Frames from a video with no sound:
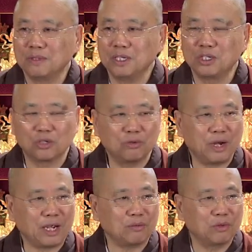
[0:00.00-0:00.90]

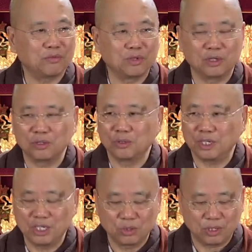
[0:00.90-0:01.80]
interact with your
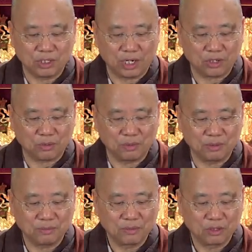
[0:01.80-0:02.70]
ego
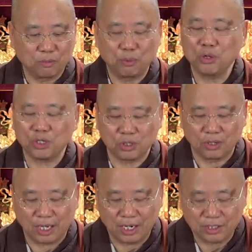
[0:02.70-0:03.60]
attachment. You
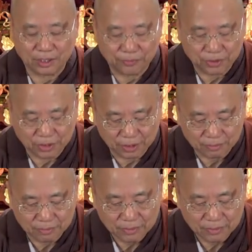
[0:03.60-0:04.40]
personalize everything.